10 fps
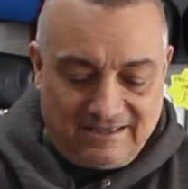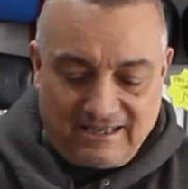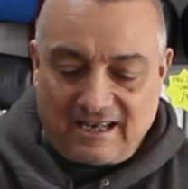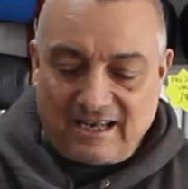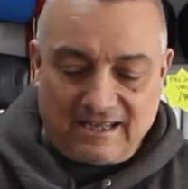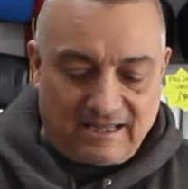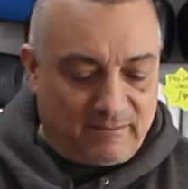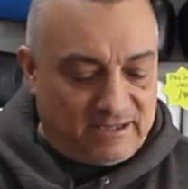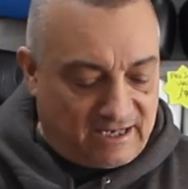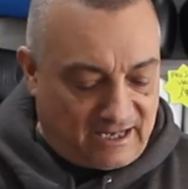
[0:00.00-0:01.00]
I
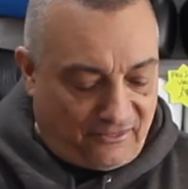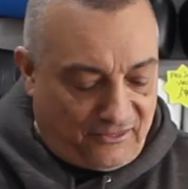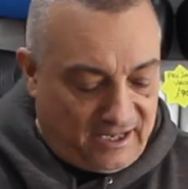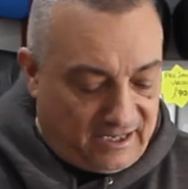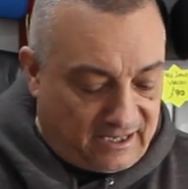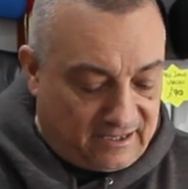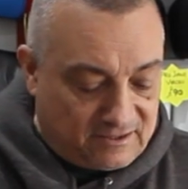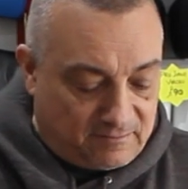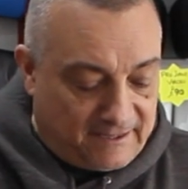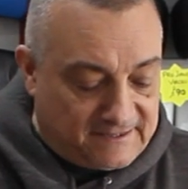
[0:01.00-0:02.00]
mean, they are thick.
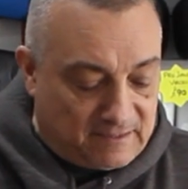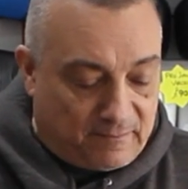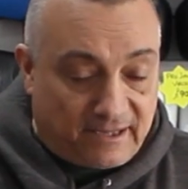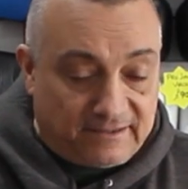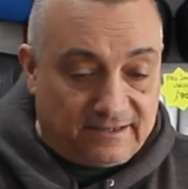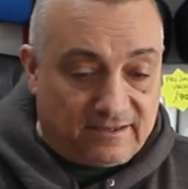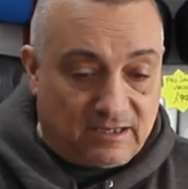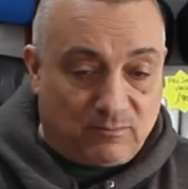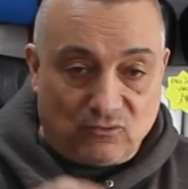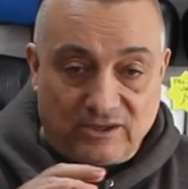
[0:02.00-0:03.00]
There's plenty of padding in there,
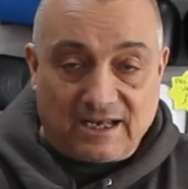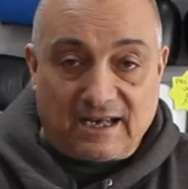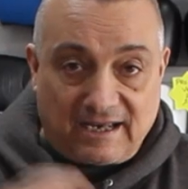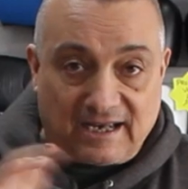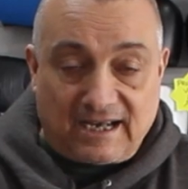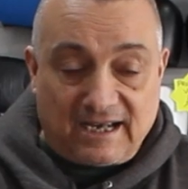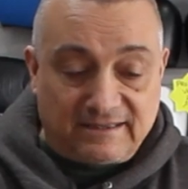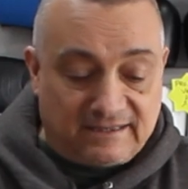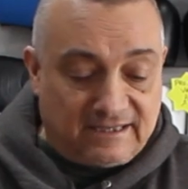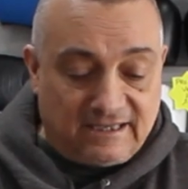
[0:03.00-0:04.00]
but they are
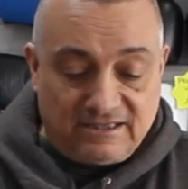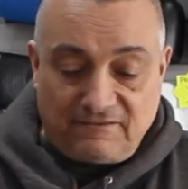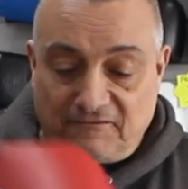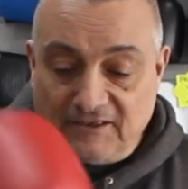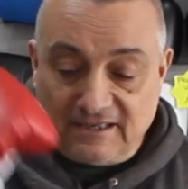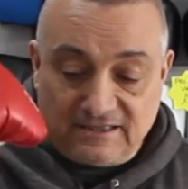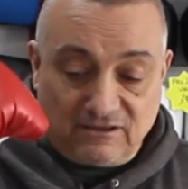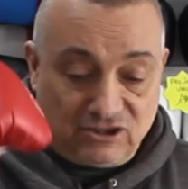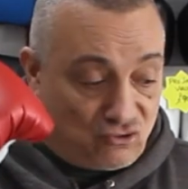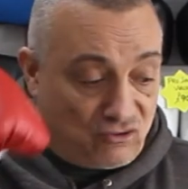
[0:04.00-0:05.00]
hard.
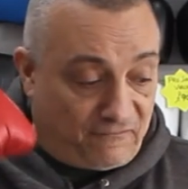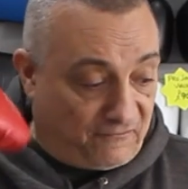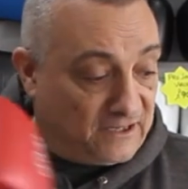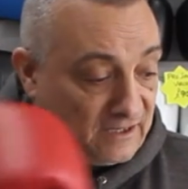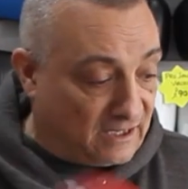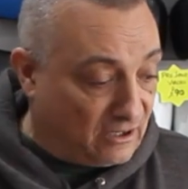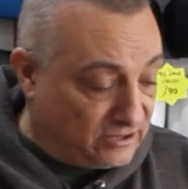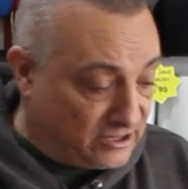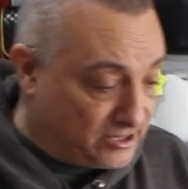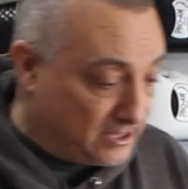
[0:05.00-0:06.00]
You're gonna feel that on
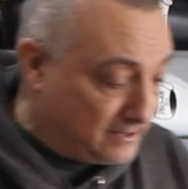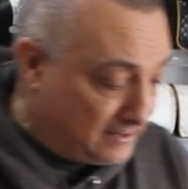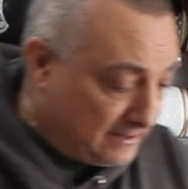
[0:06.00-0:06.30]
your chin.